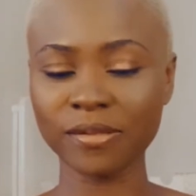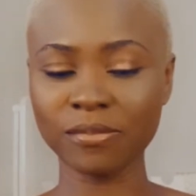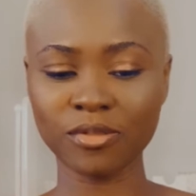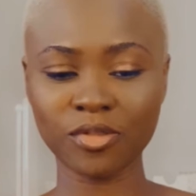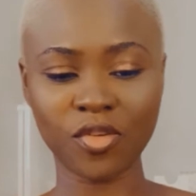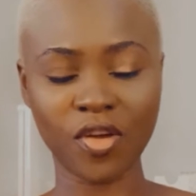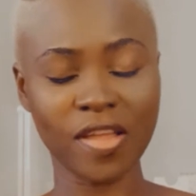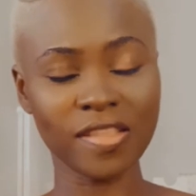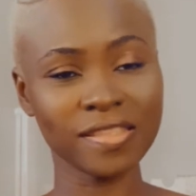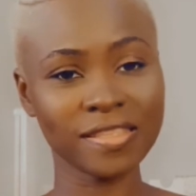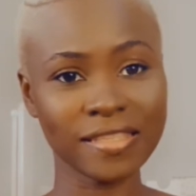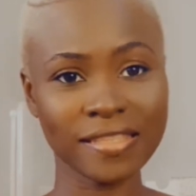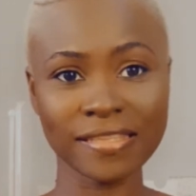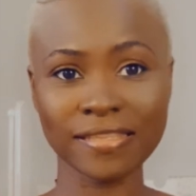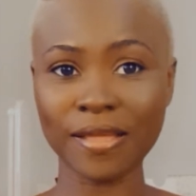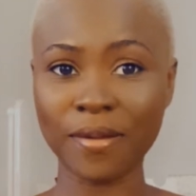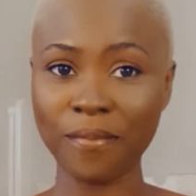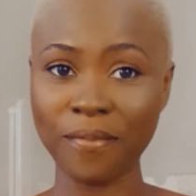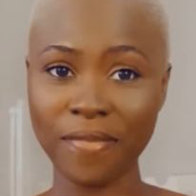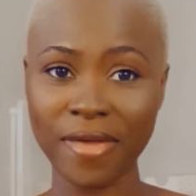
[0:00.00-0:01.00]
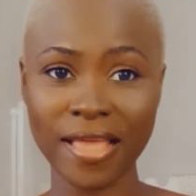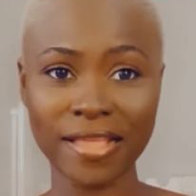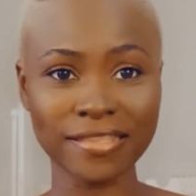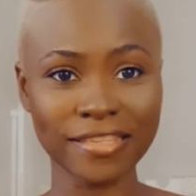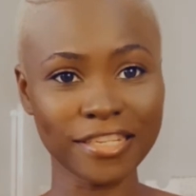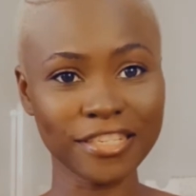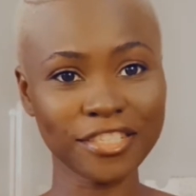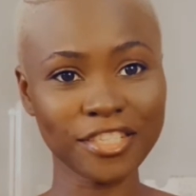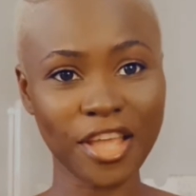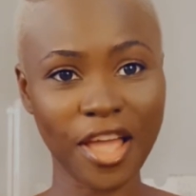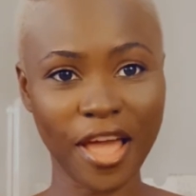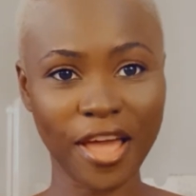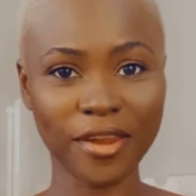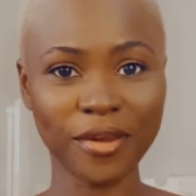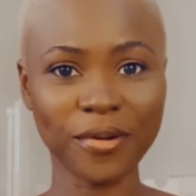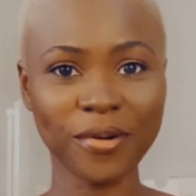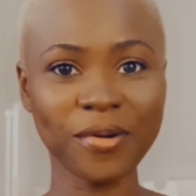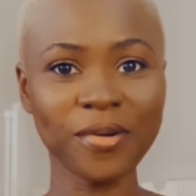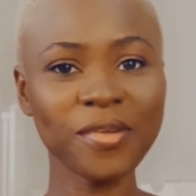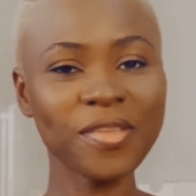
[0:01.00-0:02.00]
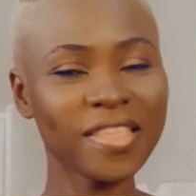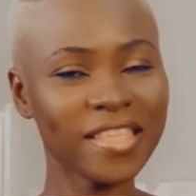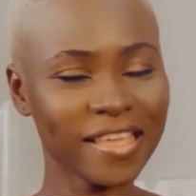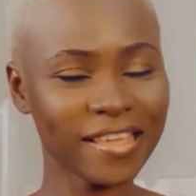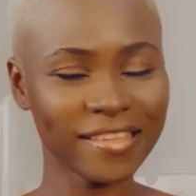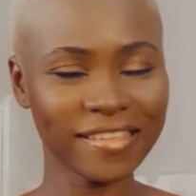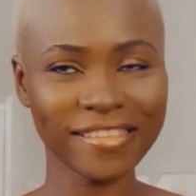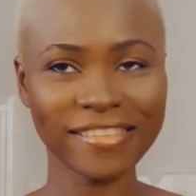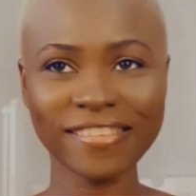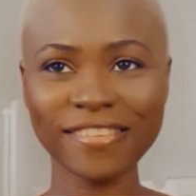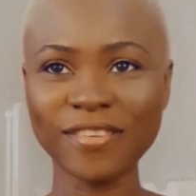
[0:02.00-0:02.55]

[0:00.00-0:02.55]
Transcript: subscribed to this amazing channel, yeah,